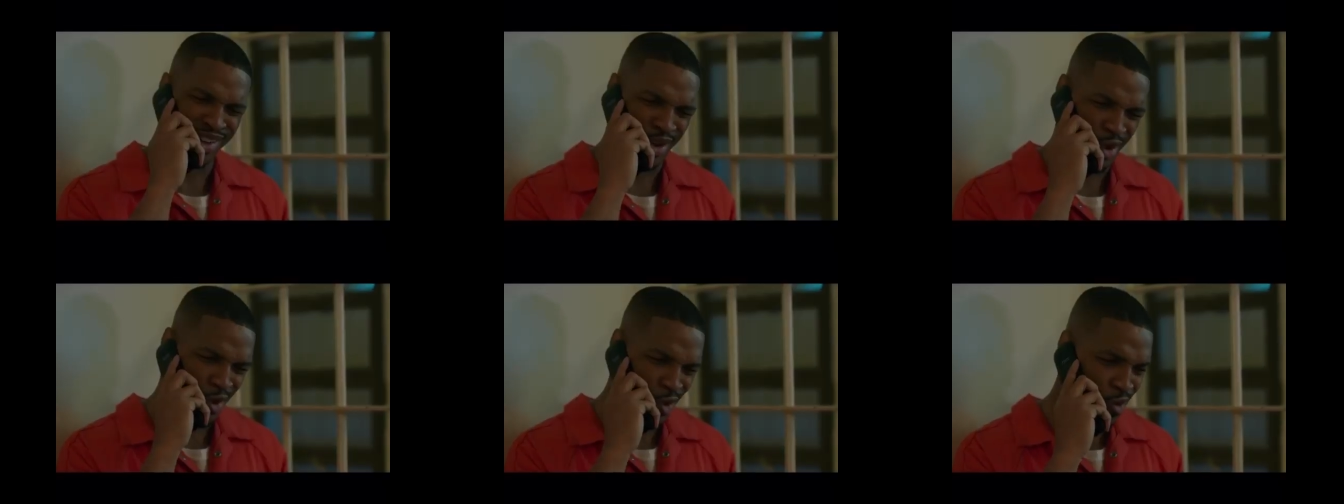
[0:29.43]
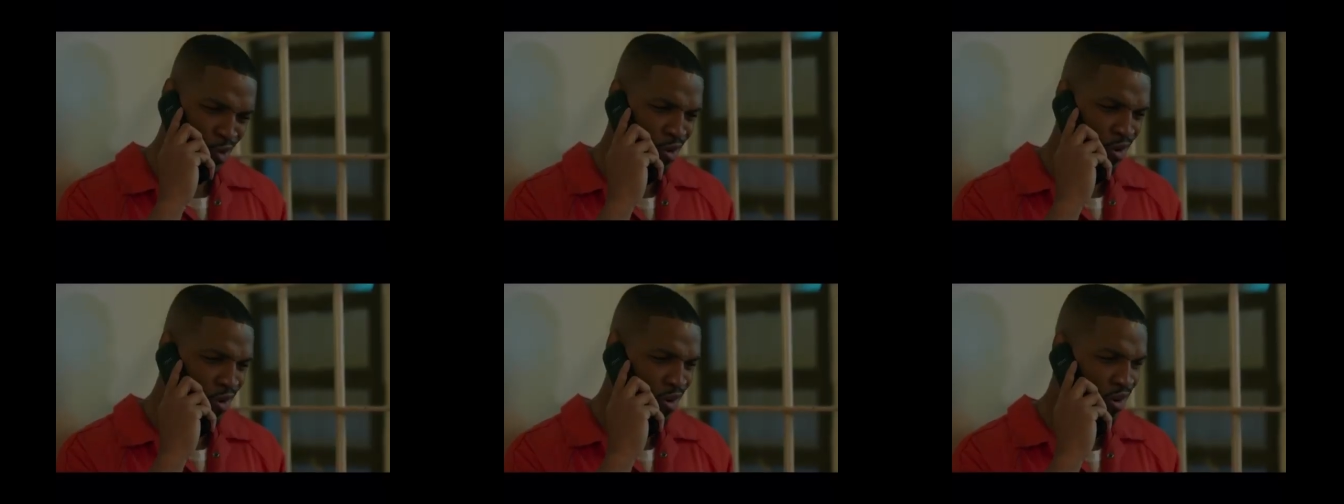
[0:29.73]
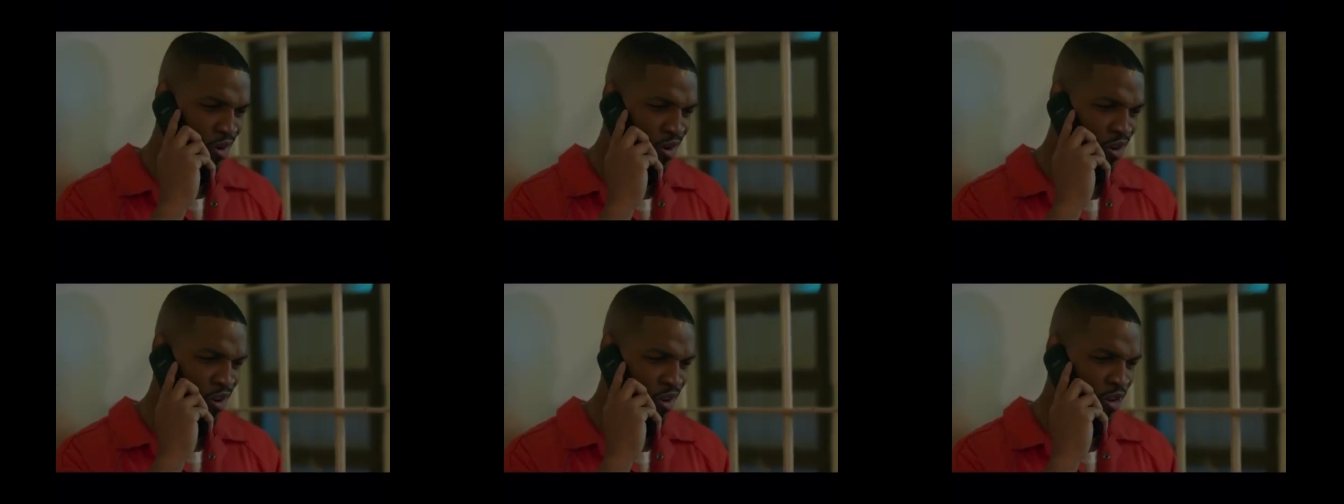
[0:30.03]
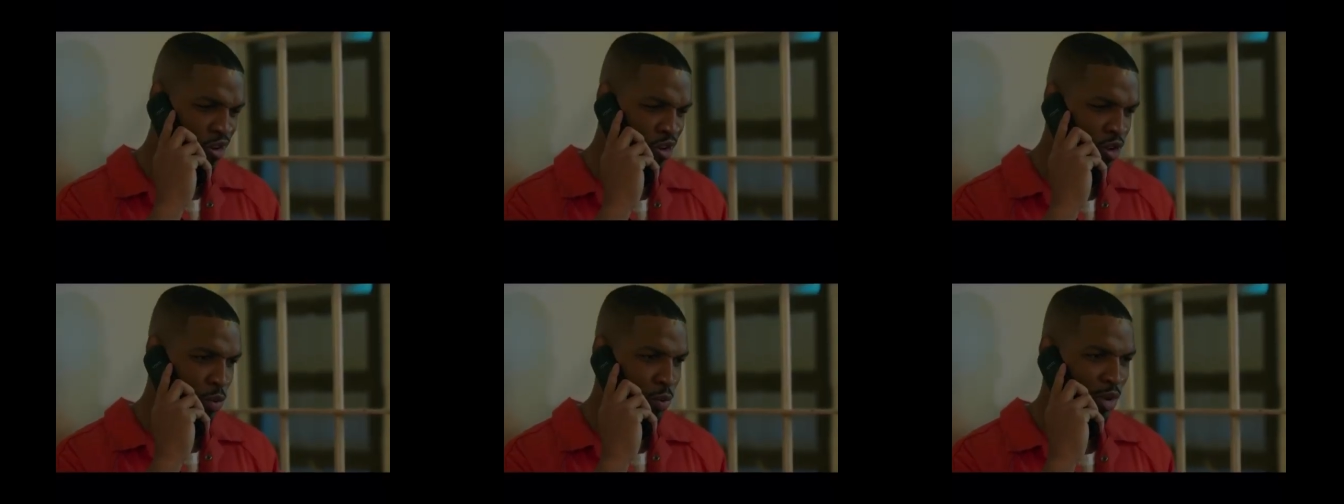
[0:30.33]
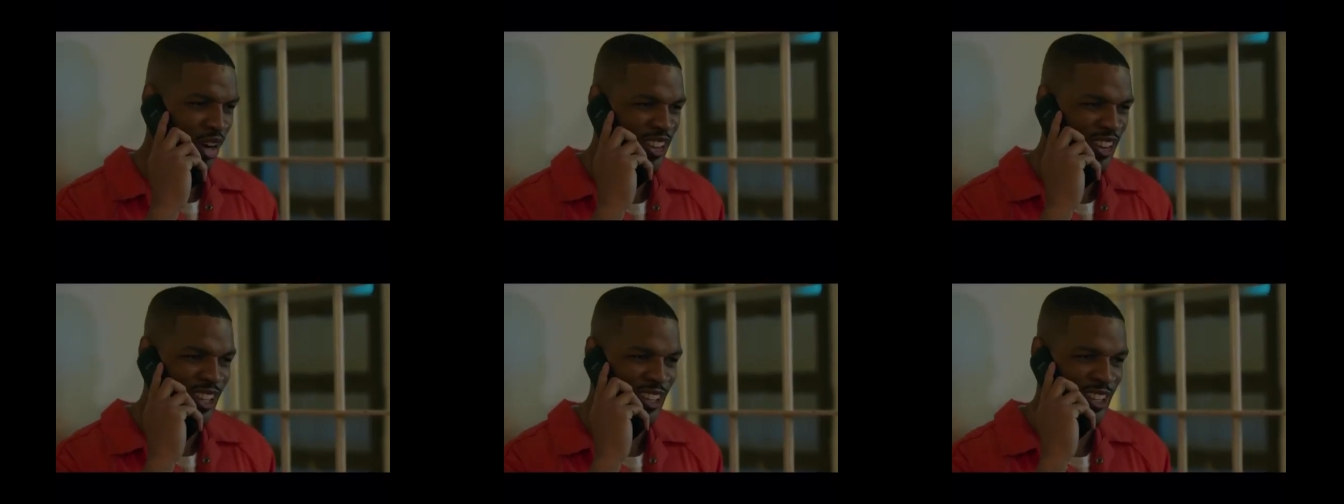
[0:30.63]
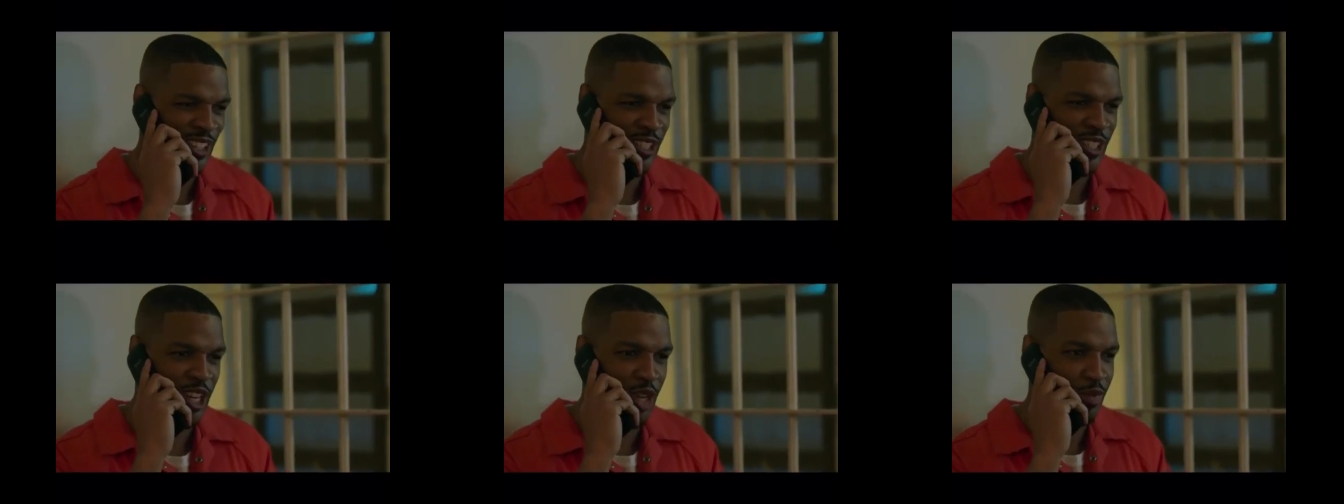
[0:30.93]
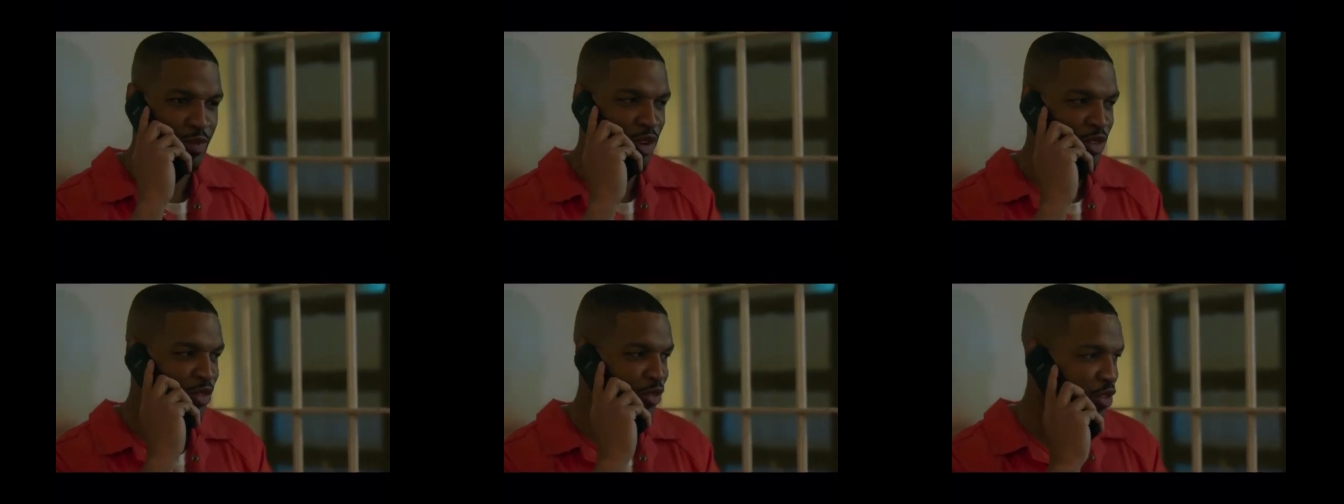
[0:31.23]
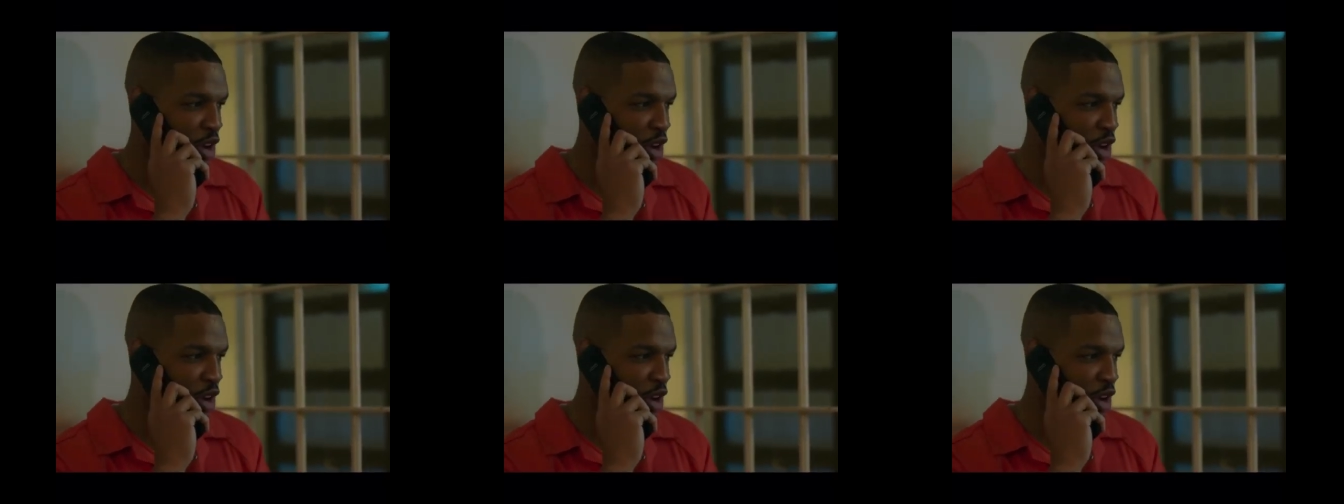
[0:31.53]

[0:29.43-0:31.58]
No, but I think the same old